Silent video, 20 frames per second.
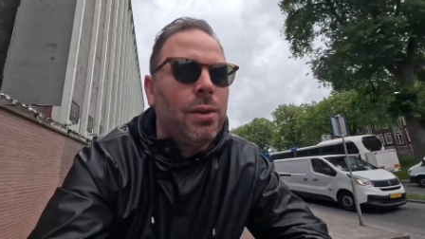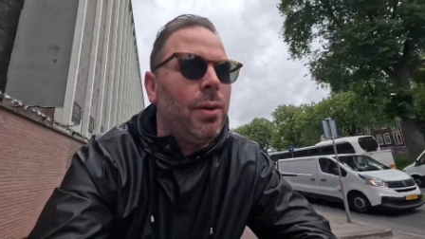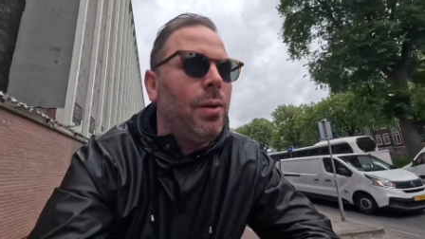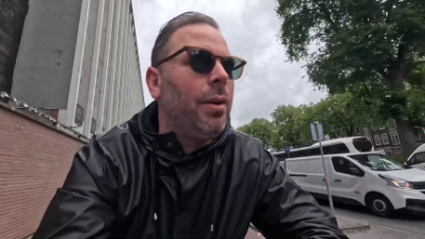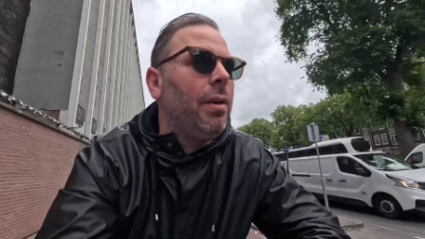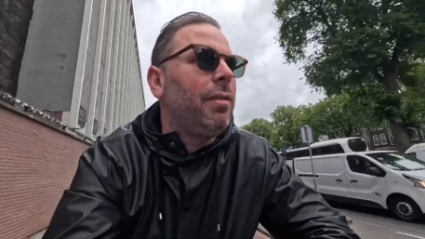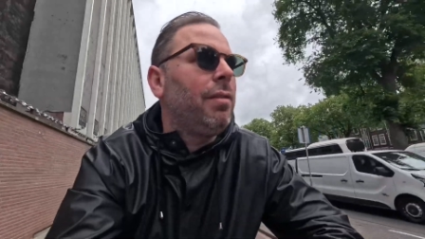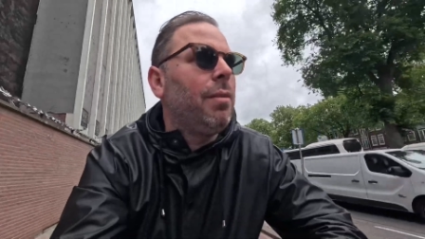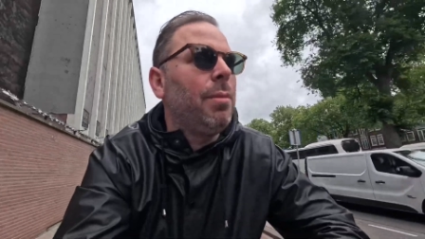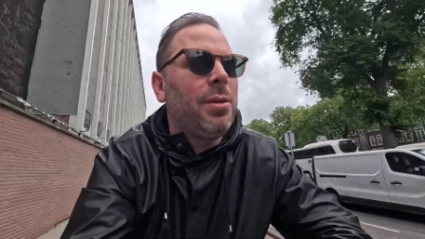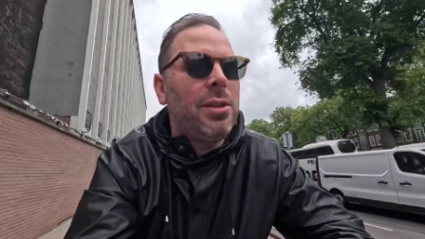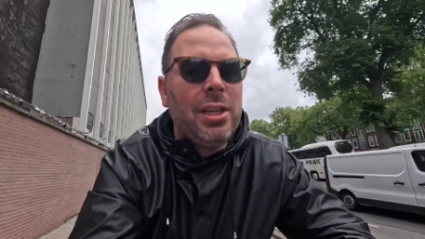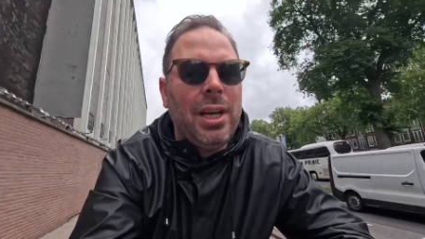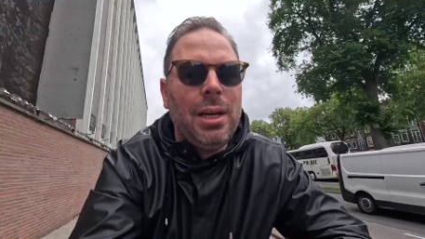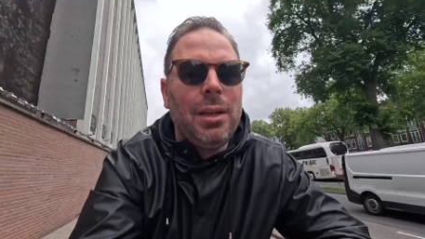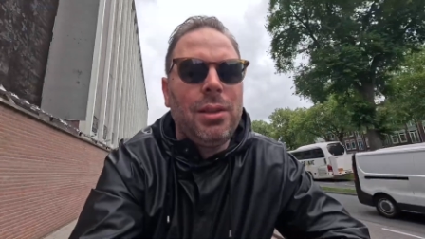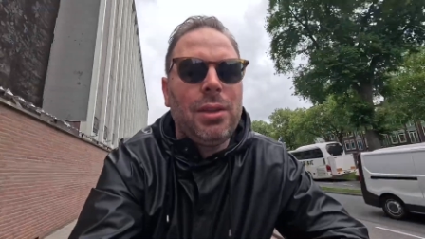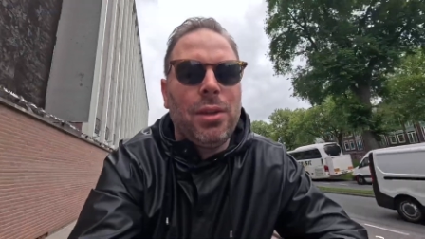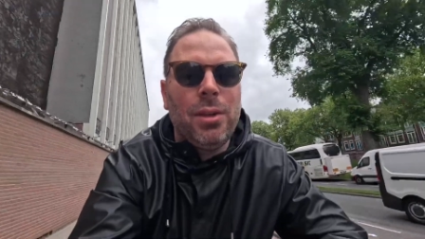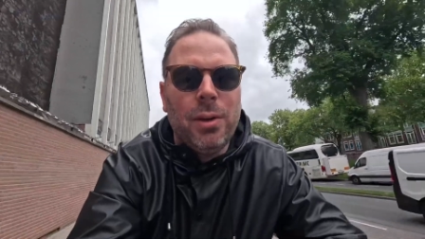or from
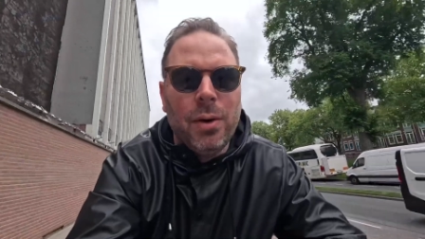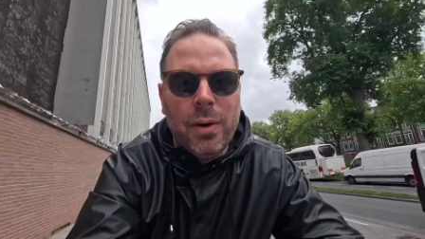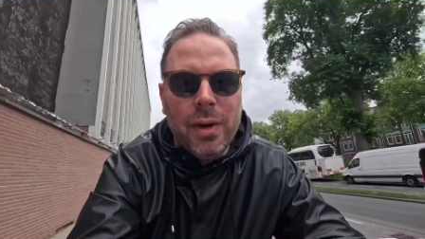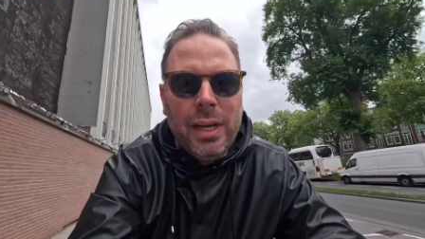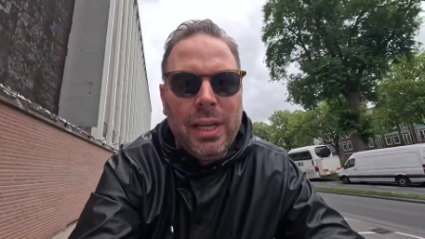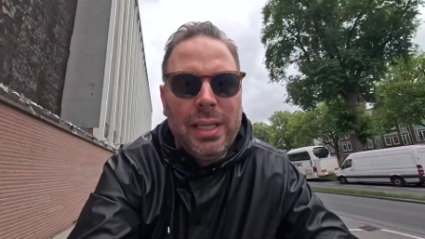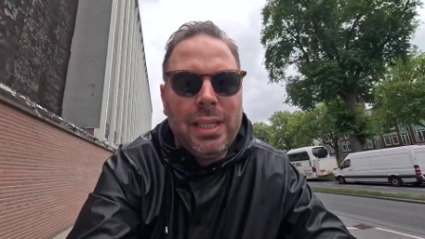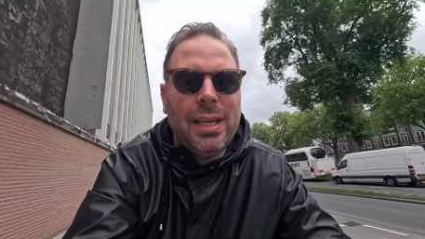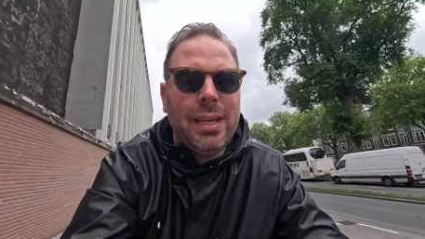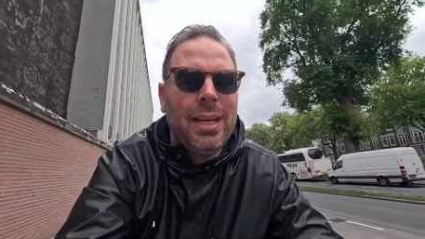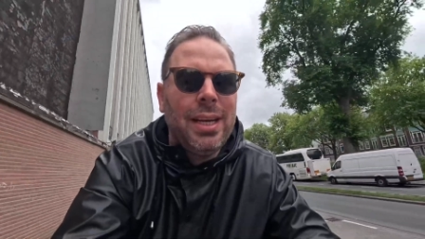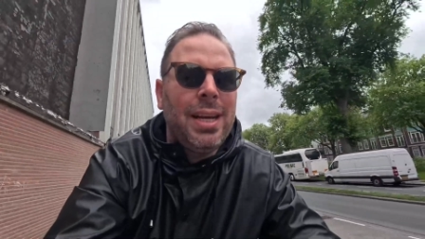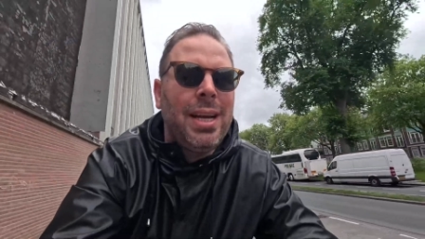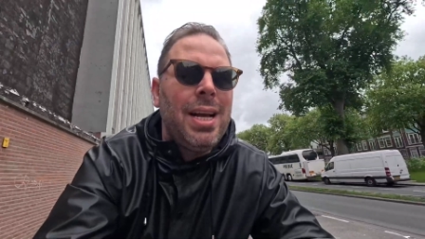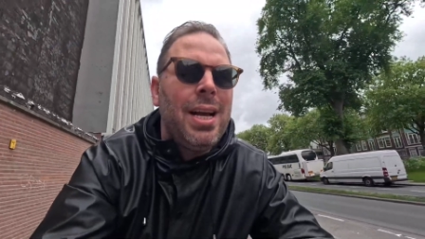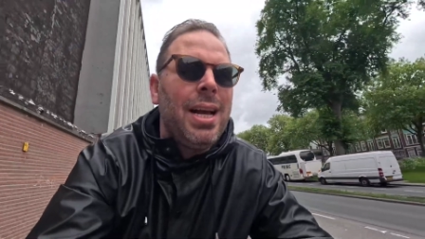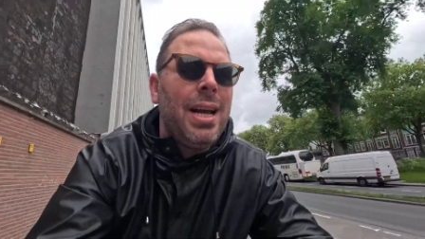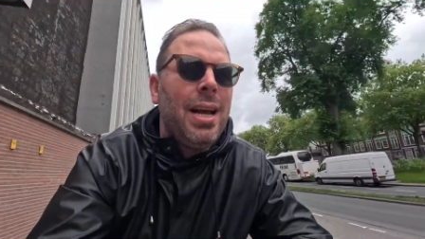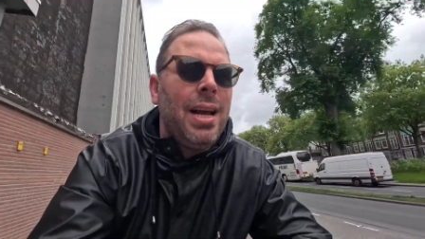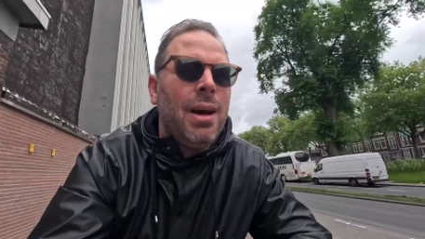south to north.
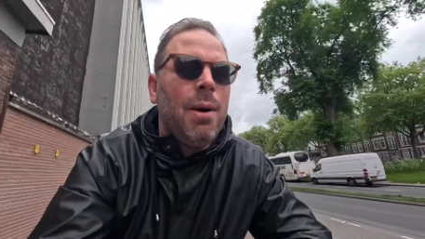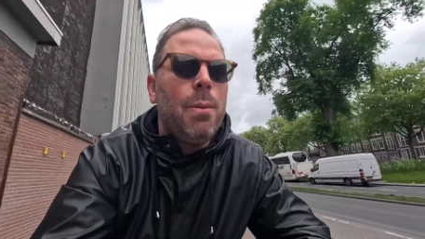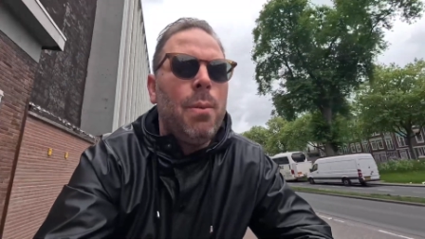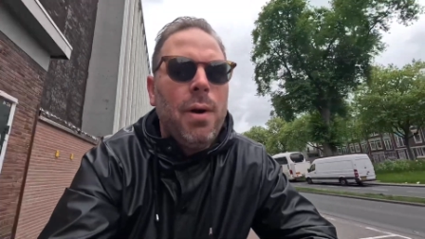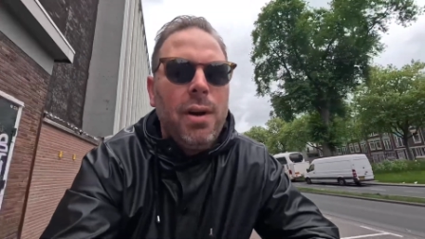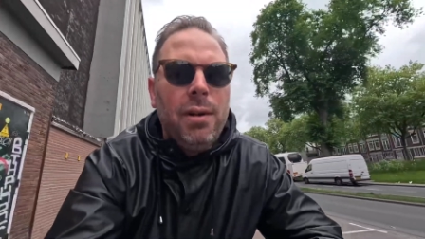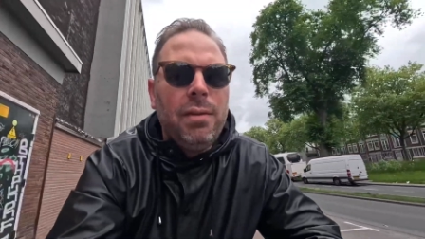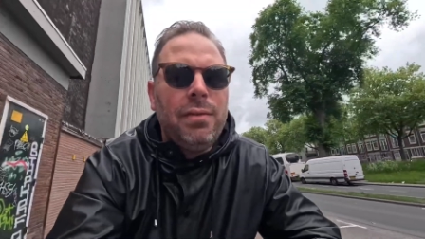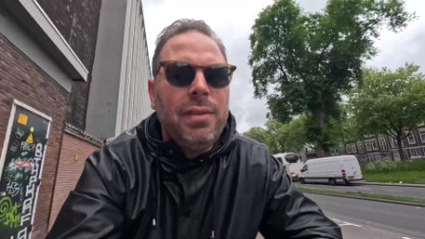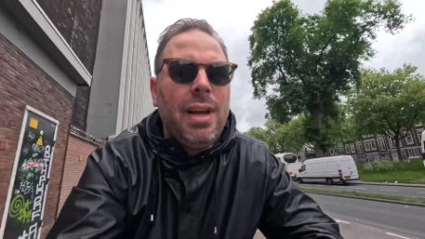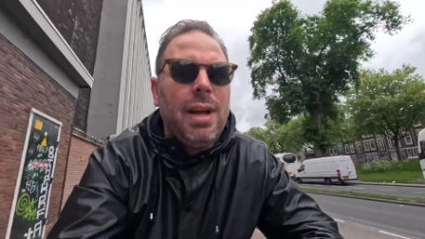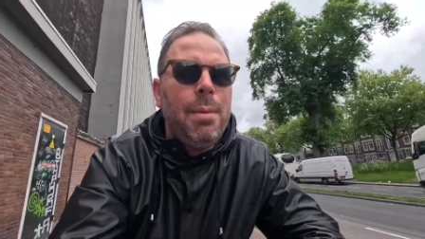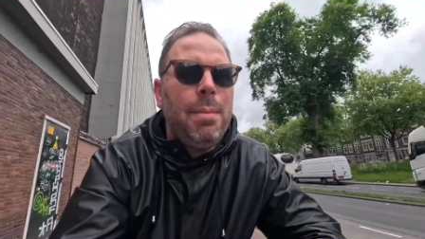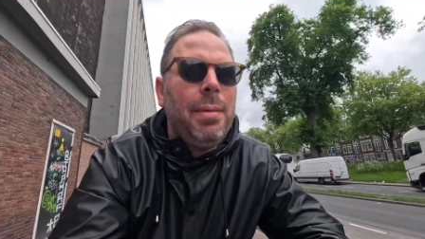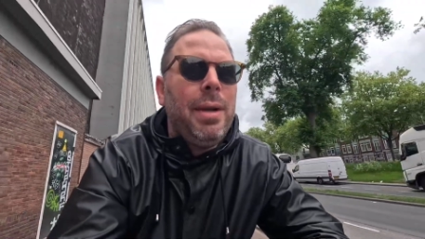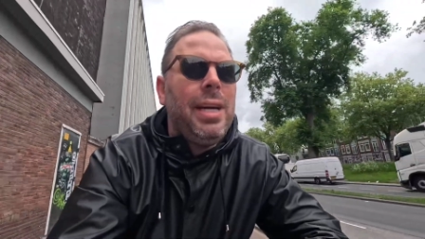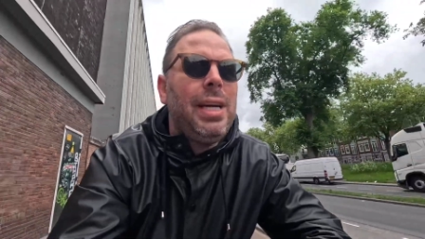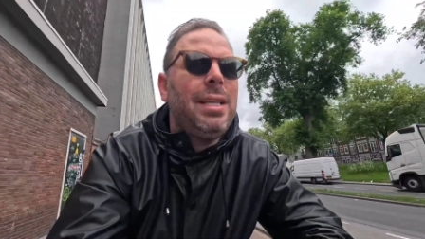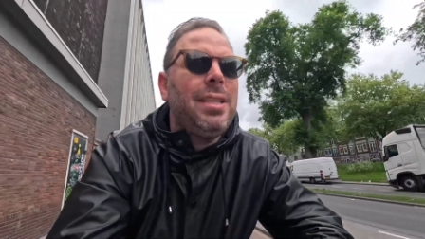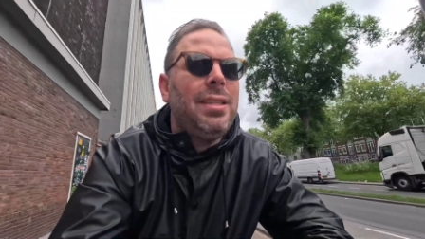And one of them
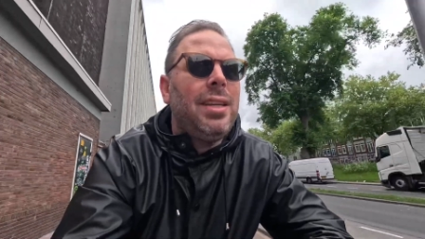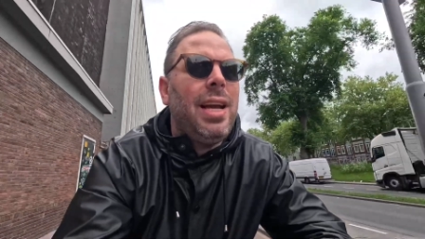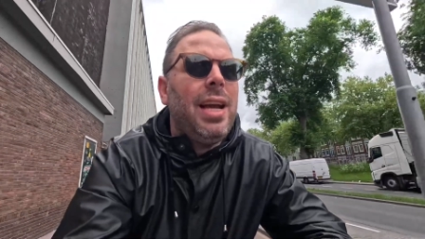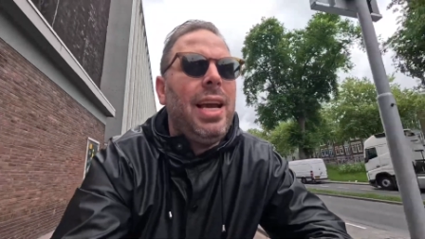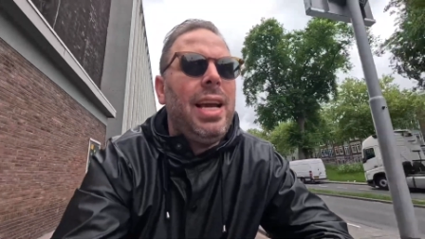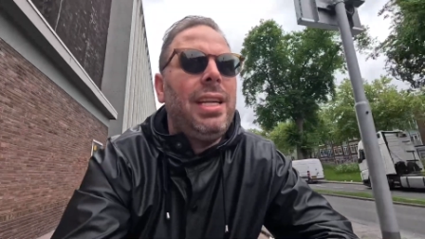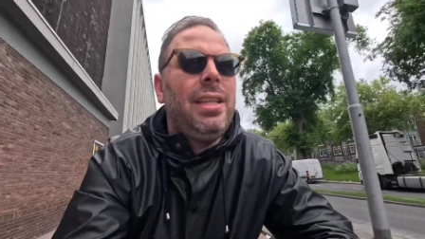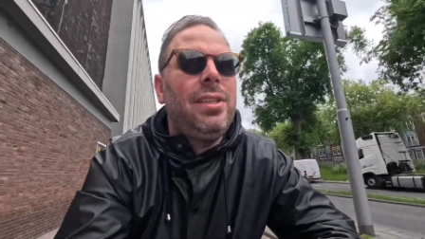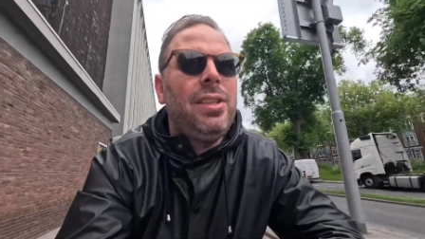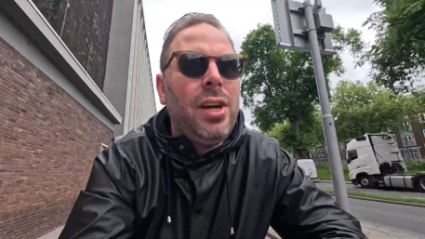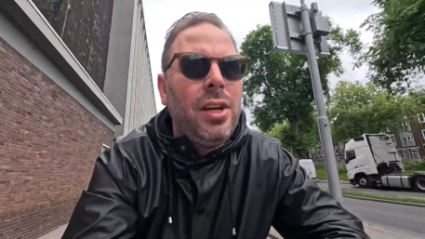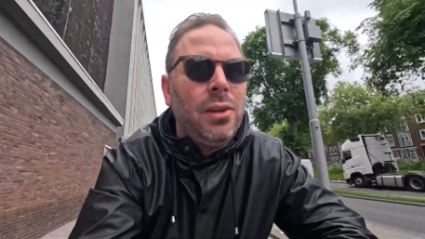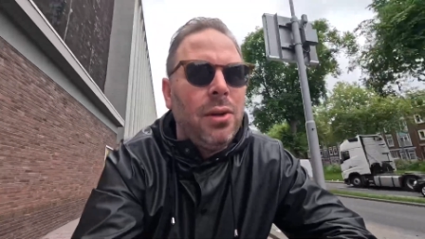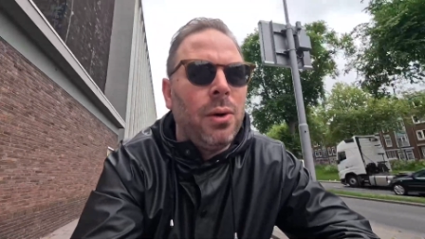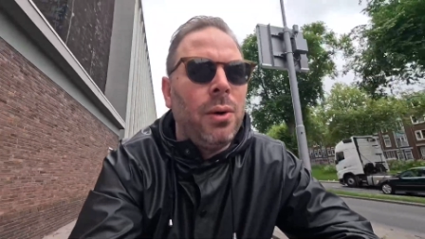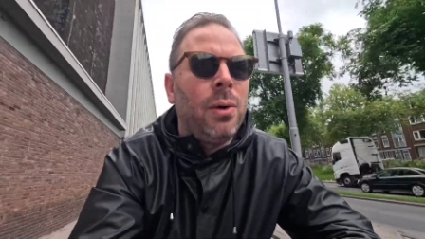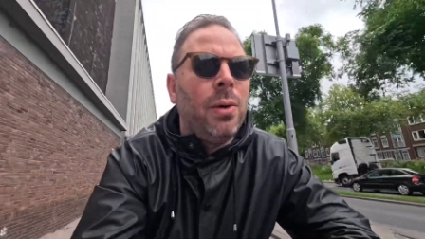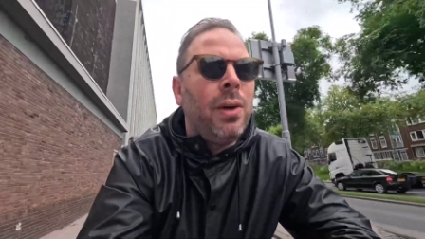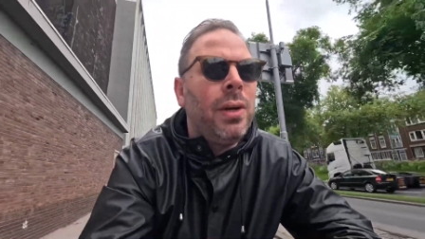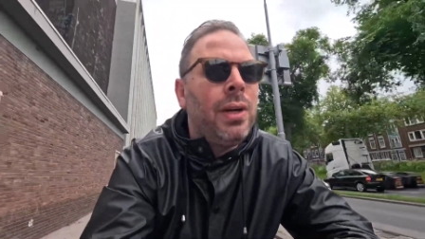is a tunnel,